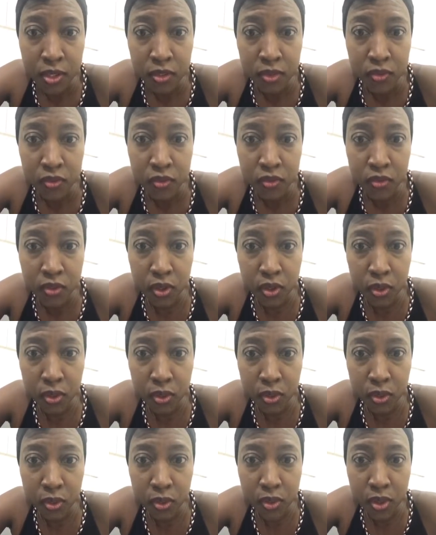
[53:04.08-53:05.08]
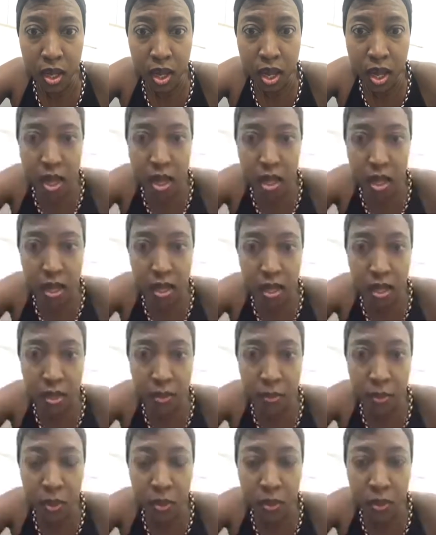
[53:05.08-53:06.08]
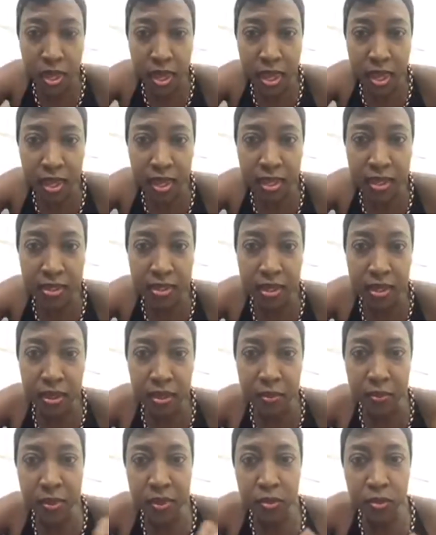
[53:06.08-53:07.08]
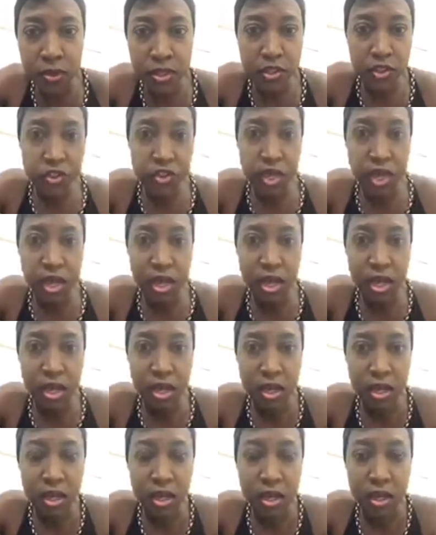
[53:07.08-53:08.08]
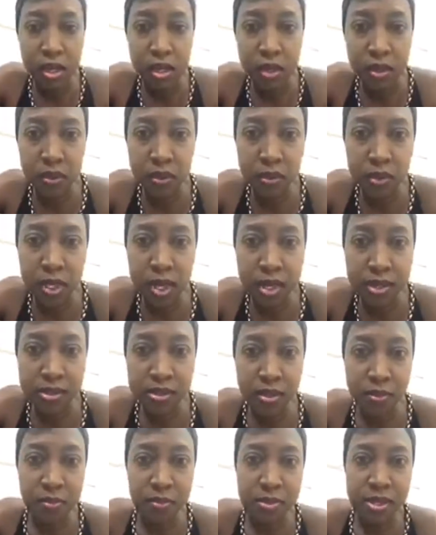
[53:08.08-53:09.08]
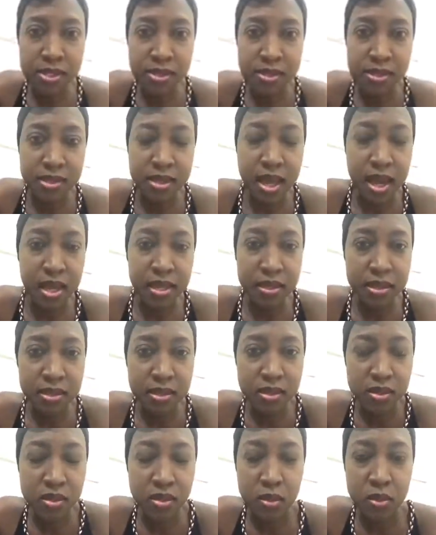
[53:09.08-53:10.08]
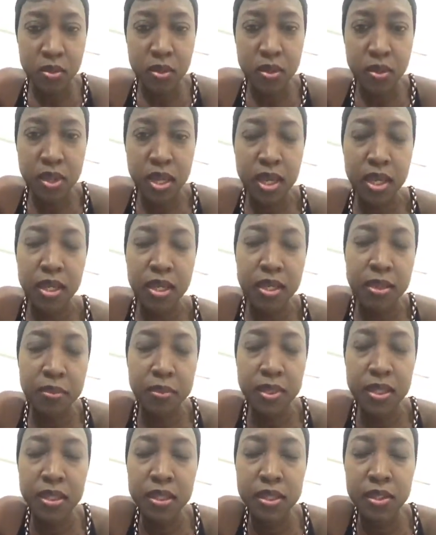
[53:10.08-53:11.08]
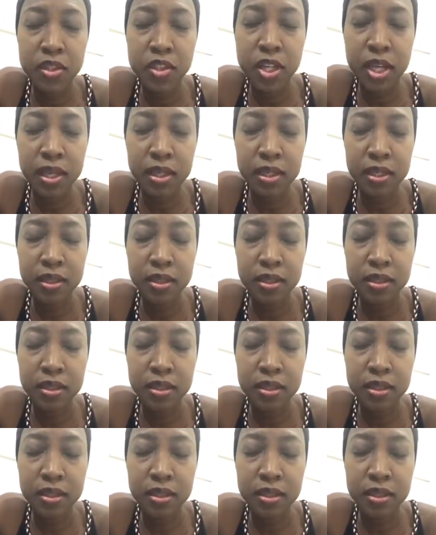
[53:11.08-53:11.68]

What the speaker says: So, okay, Patricia would like some business guidance. So, okay, let me check.